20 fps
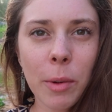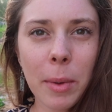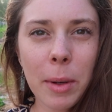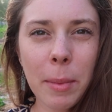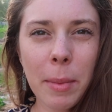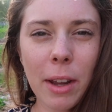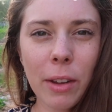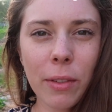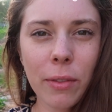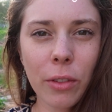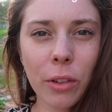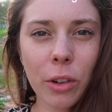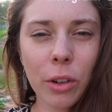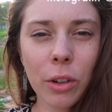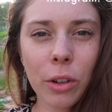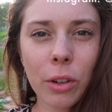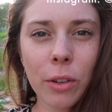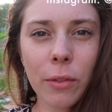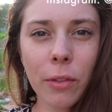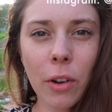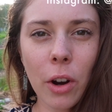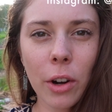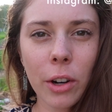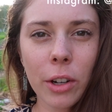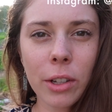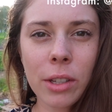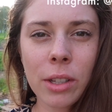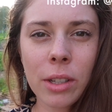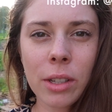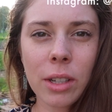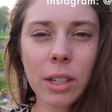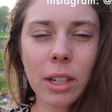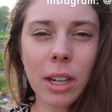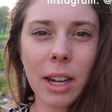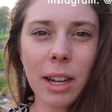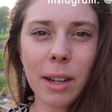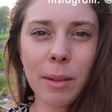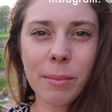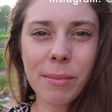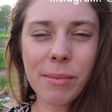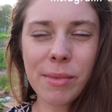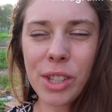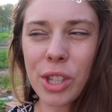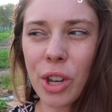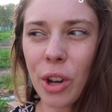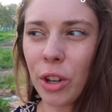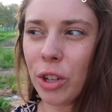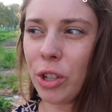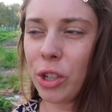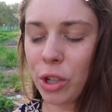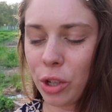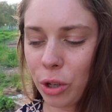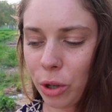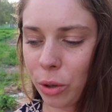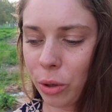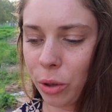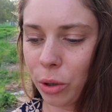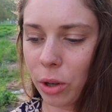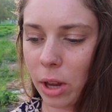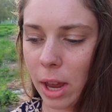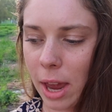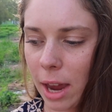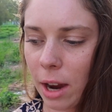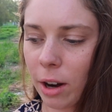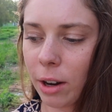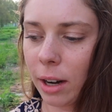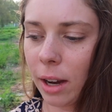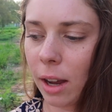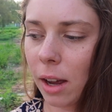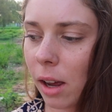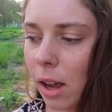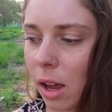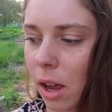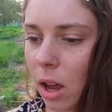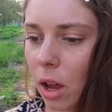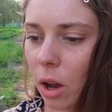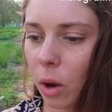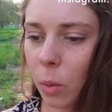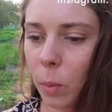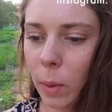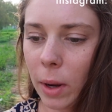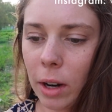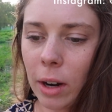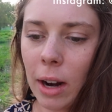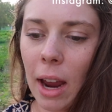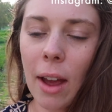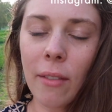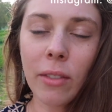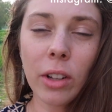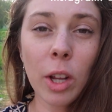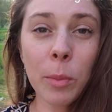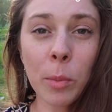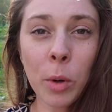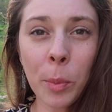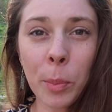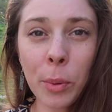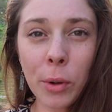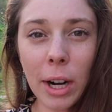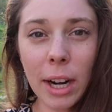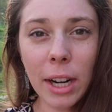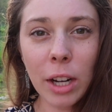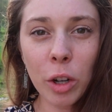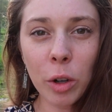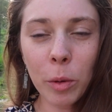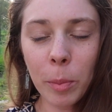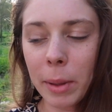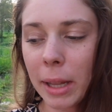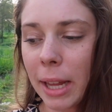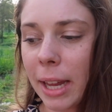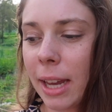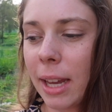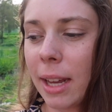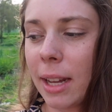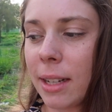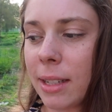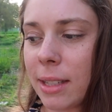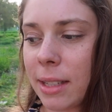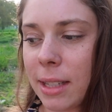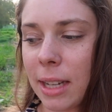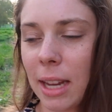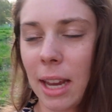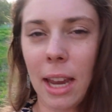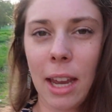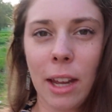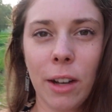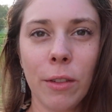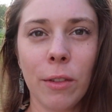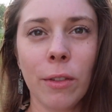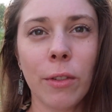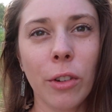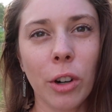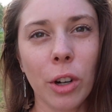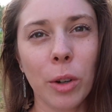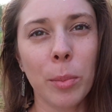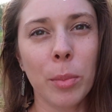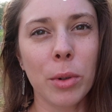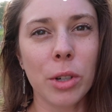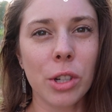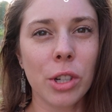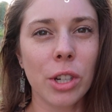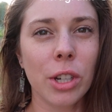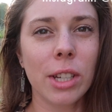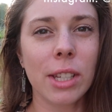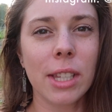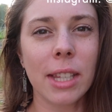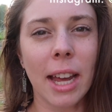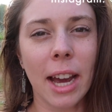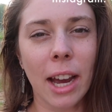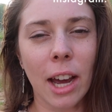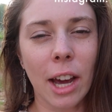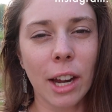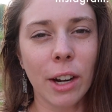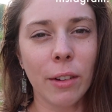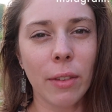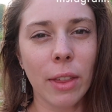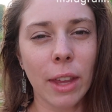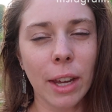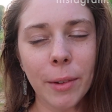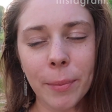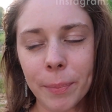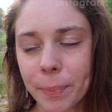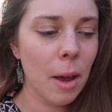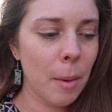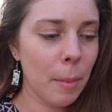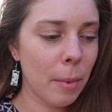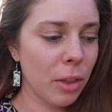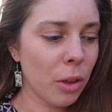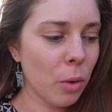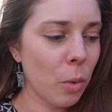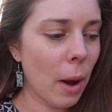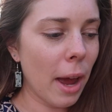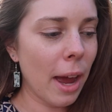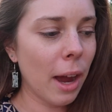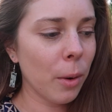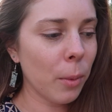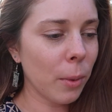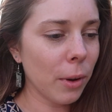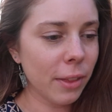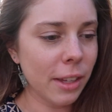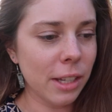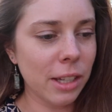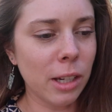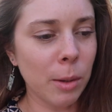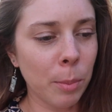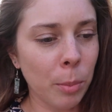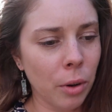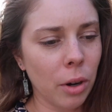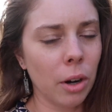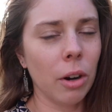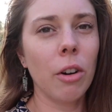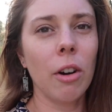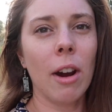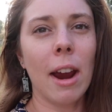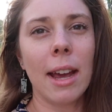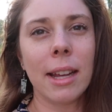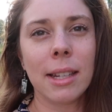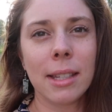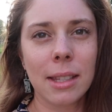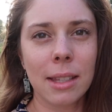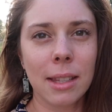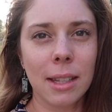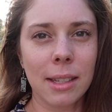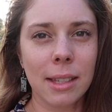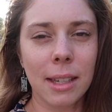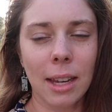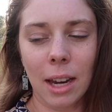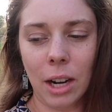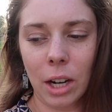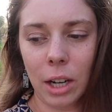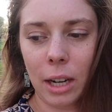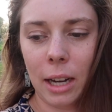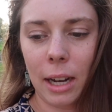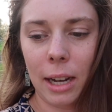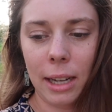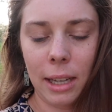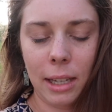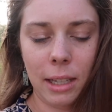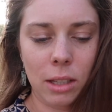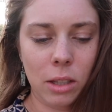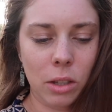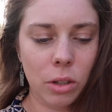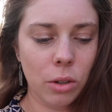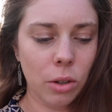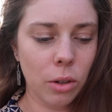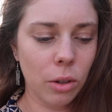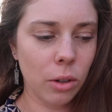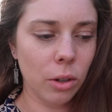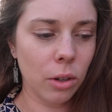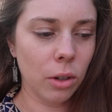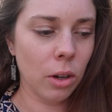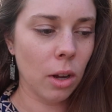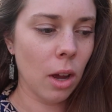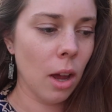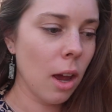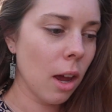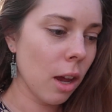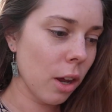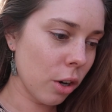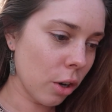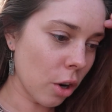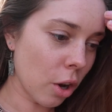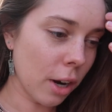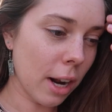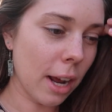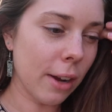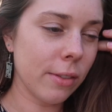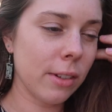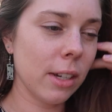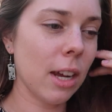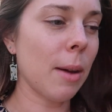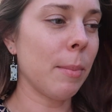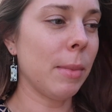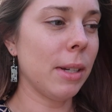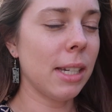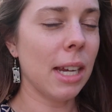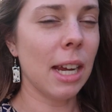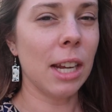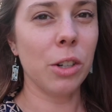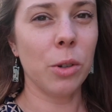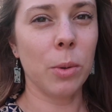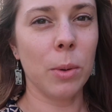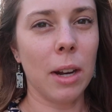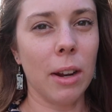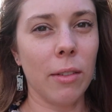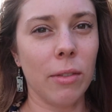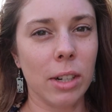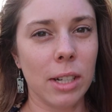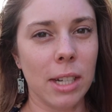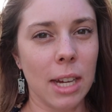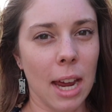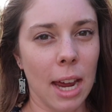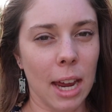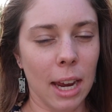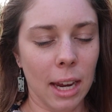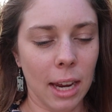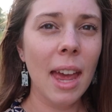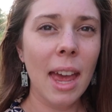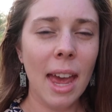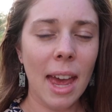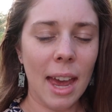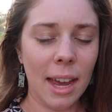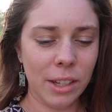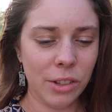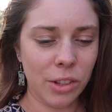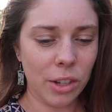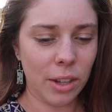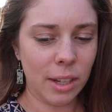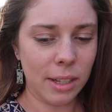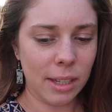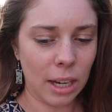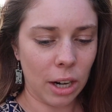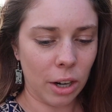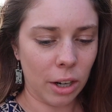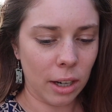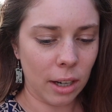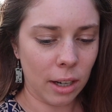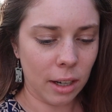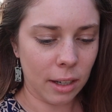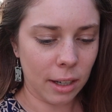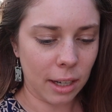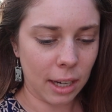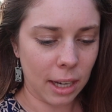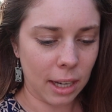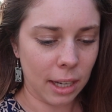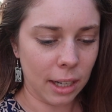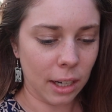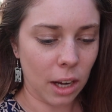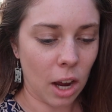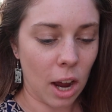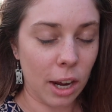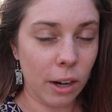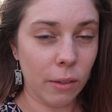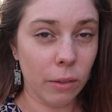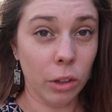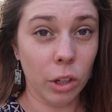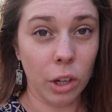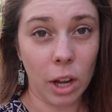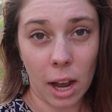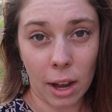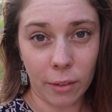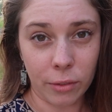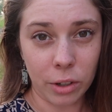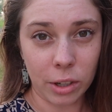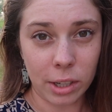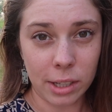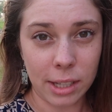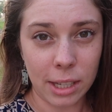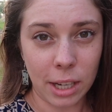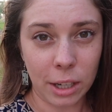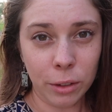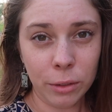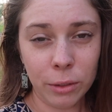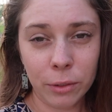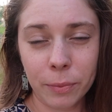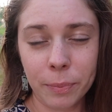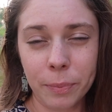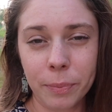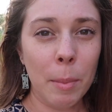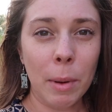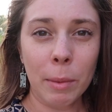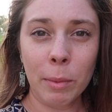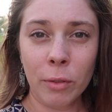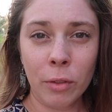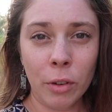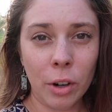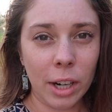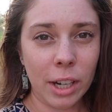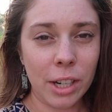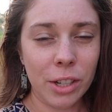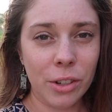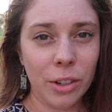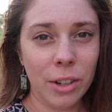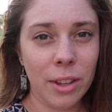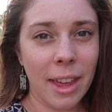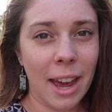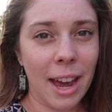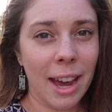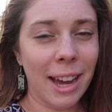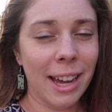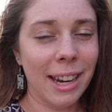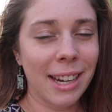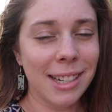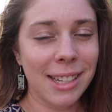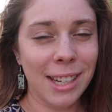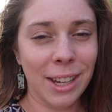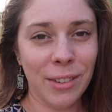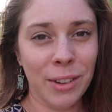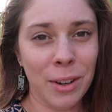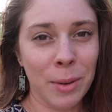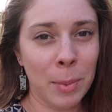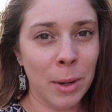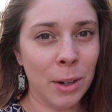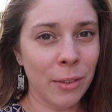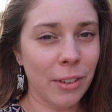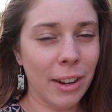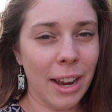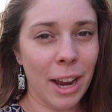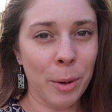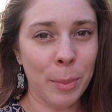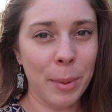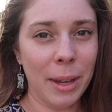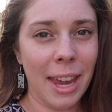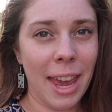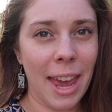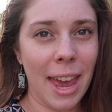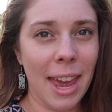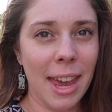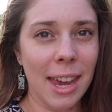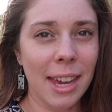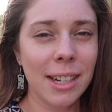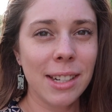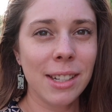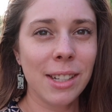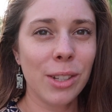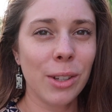I'm in my food forest um, zone 2 area where I have a lot more perennial plants and fruit bushes and that kind of thing. But the way I want this to progress, this area, is to not have to come and tend to it every day. And so this area can kind of look after itself. But before it can do that, I need to give it a bit of a helping hand.